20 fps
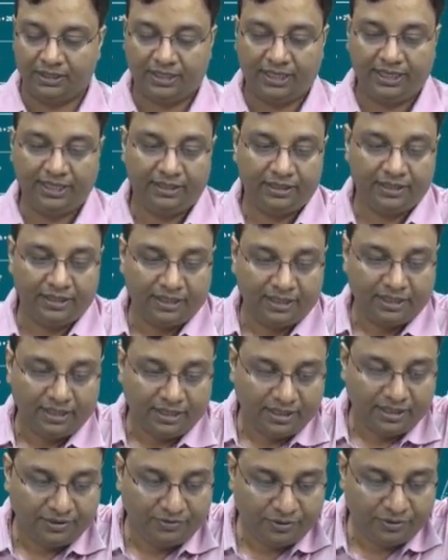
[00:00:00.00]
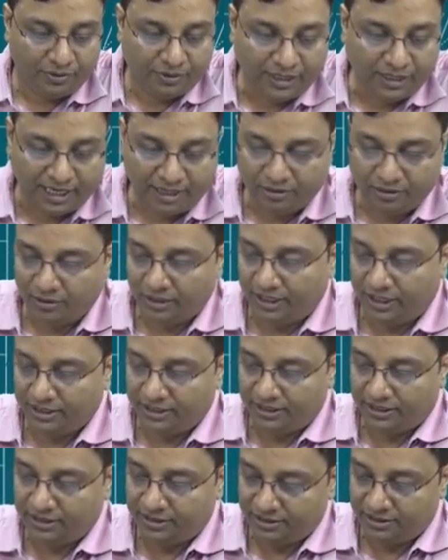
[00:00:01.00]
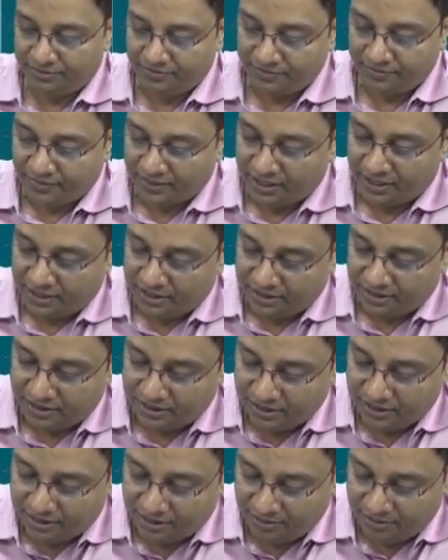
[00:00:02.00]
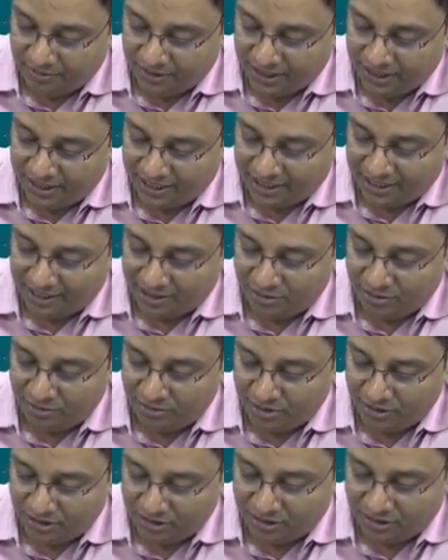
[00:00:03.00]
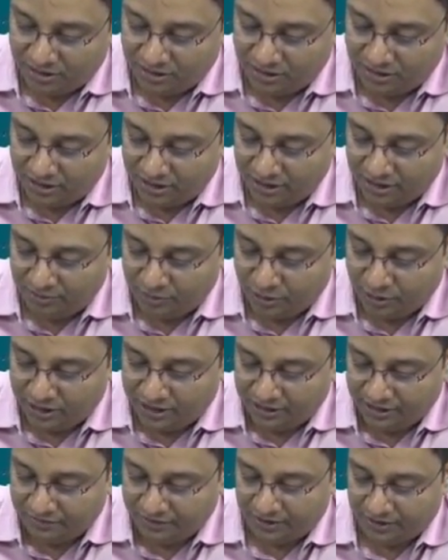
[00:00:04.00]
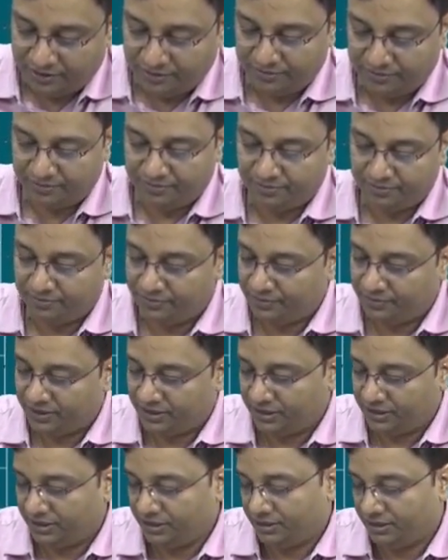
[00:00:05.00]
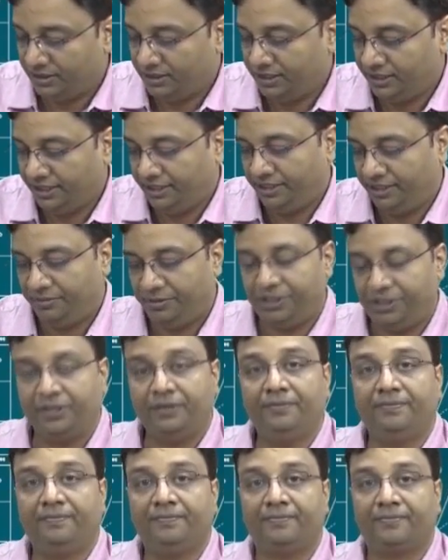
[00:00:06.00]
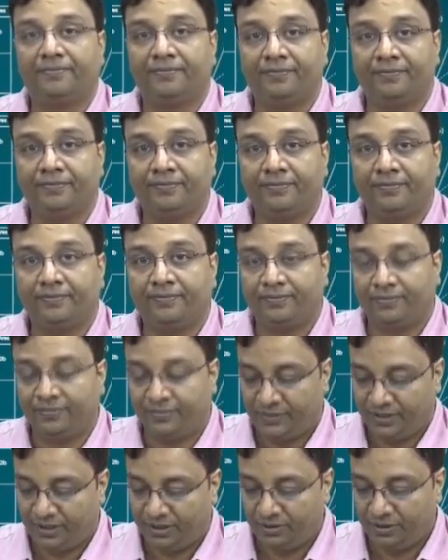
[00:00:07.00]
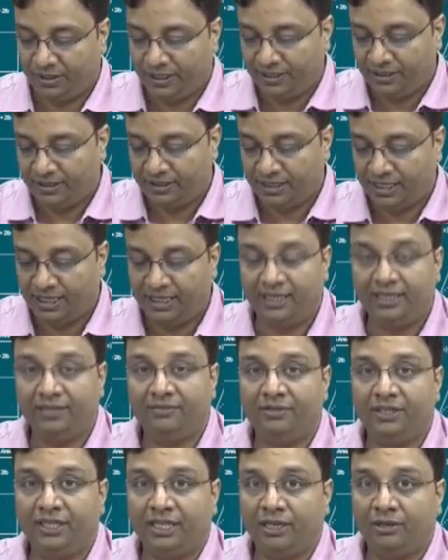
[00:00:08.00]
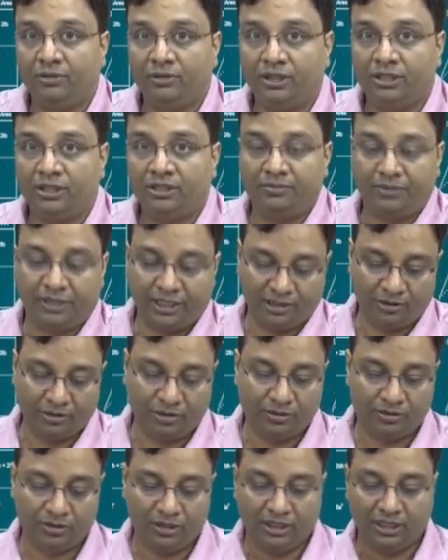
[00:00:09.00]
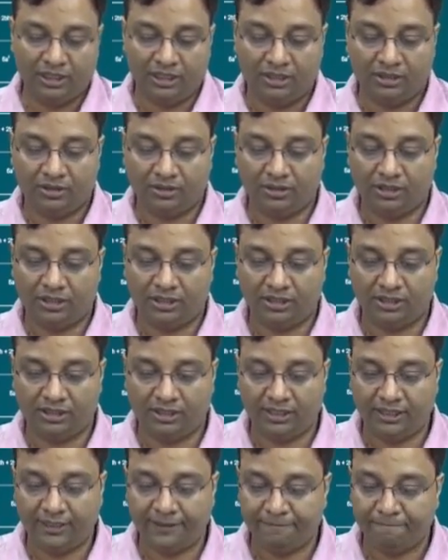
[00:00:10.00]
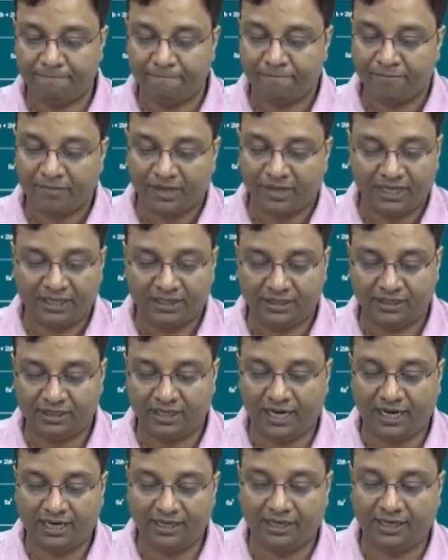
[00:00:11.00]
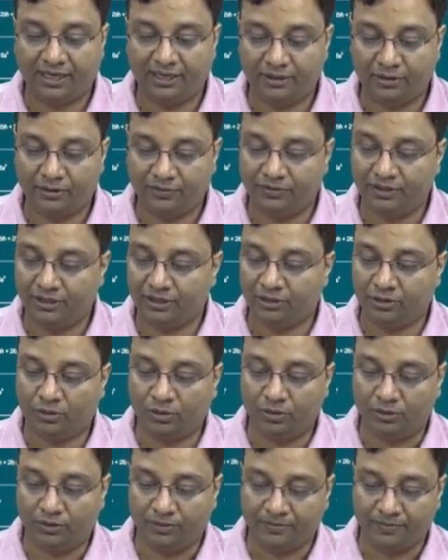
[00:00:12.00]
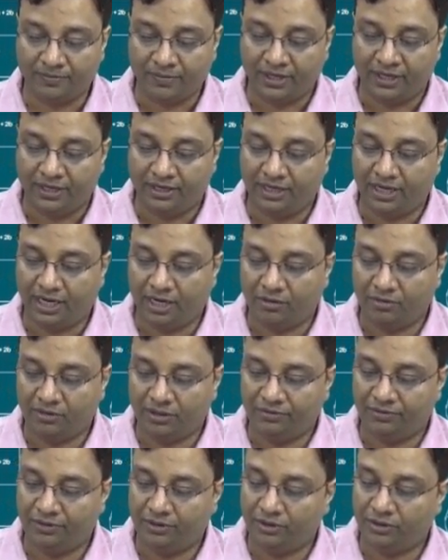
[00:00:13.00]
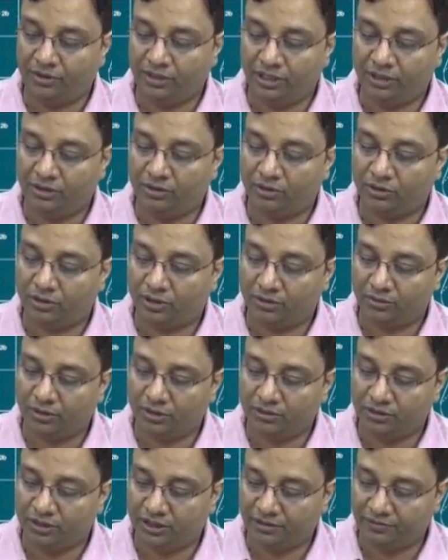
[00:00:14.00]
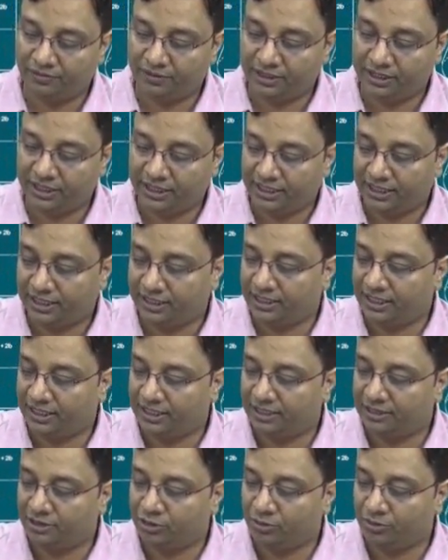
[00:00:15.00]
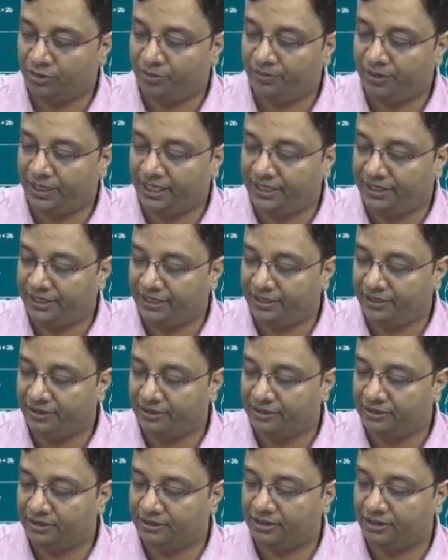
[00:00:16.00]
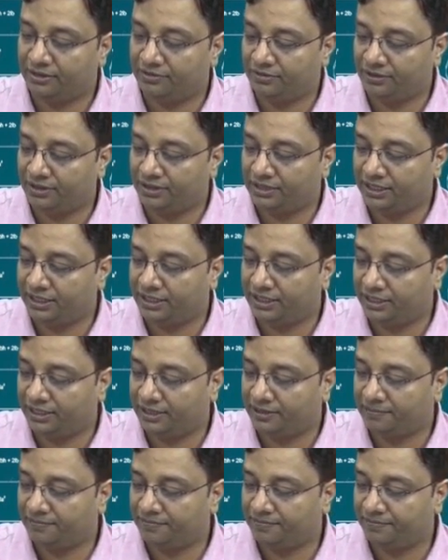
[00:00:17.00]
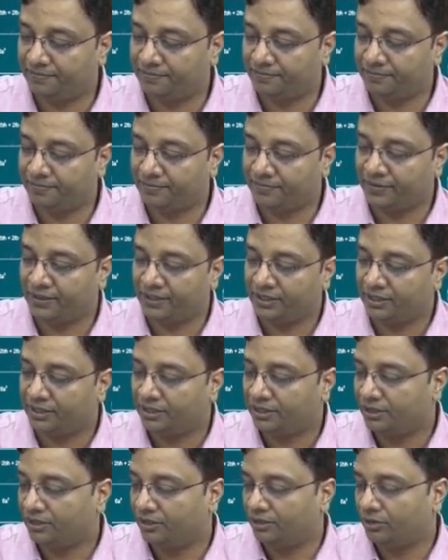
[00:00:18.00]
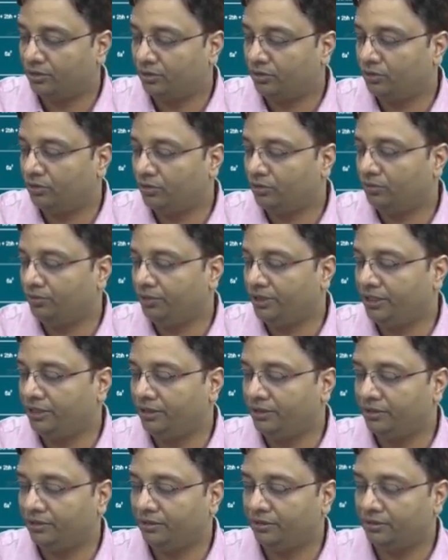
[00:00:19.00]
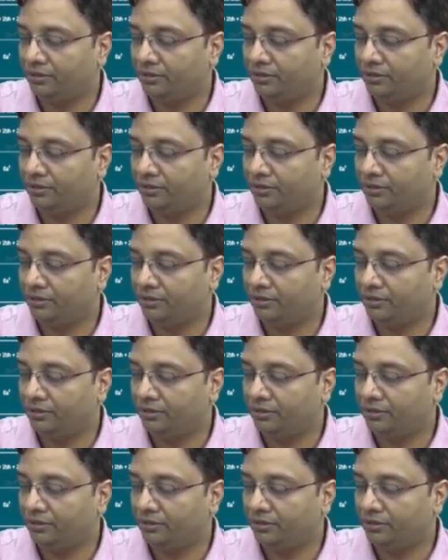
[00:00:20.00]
right. If you calculate this, this will be around 3.7 centimeter. Okay, I leave the calculation part to you. So this is the slant height of this cone. Now if you need to talk about surface area that has to be painted, surface area to be